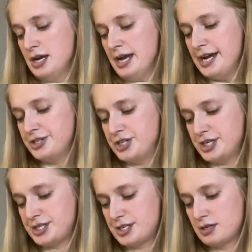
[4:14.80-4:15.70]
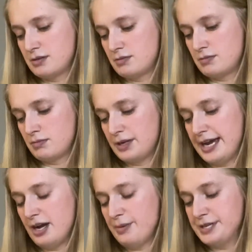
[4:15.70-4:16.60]
and just
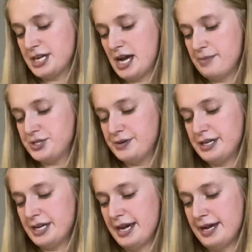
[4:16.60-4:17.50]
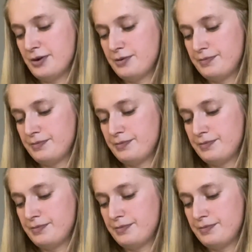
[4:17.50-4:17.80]
count how many times you inhale,